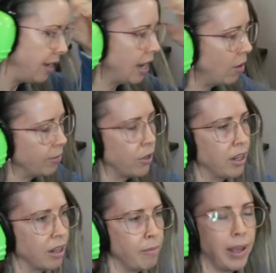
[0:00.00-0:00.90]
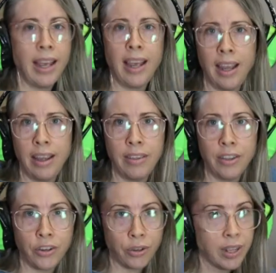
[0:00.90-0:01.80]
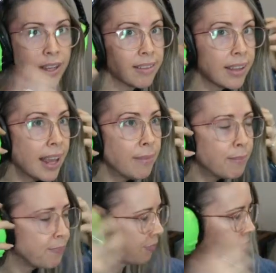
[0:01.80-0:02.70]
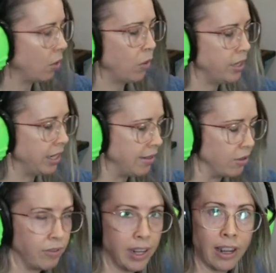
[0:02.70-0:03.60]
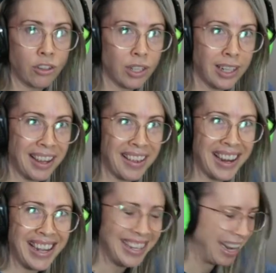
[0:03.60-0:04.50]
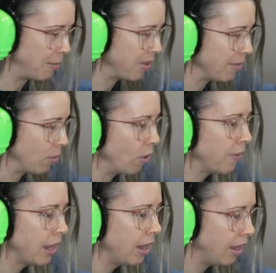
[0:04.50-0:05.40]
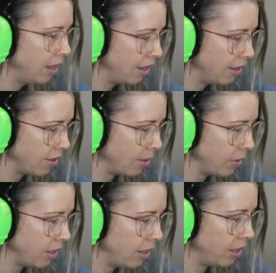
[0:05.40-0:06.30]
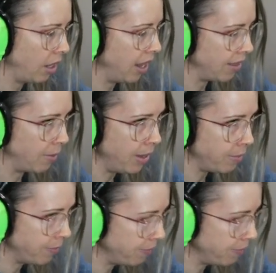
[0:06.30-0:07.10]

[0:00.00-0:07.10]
Now I'm going to compare the two things again. I won't take these off yet actually in case I need to hammer some more. So I'm going to line them up.